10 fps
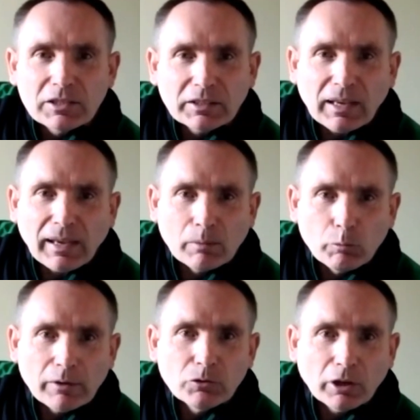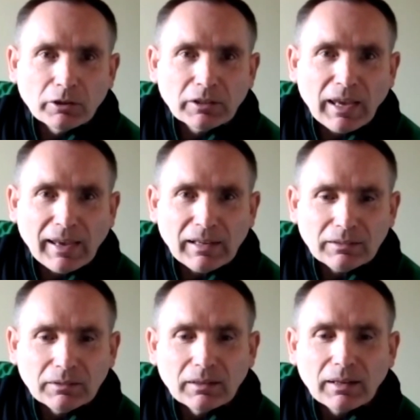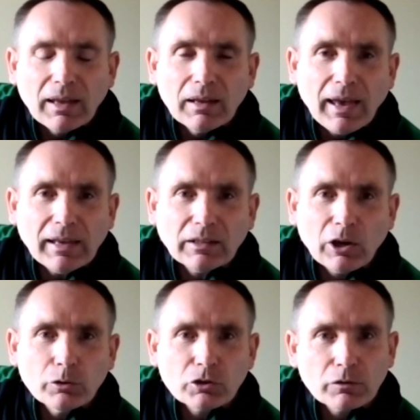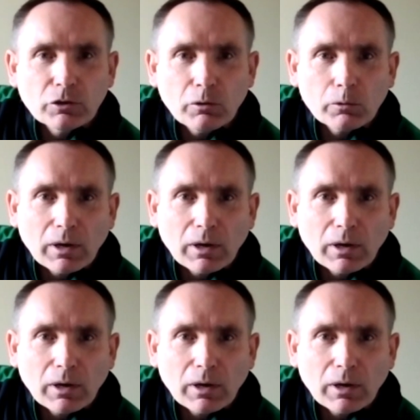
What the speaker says: Today I'm with John Cain, head coach of New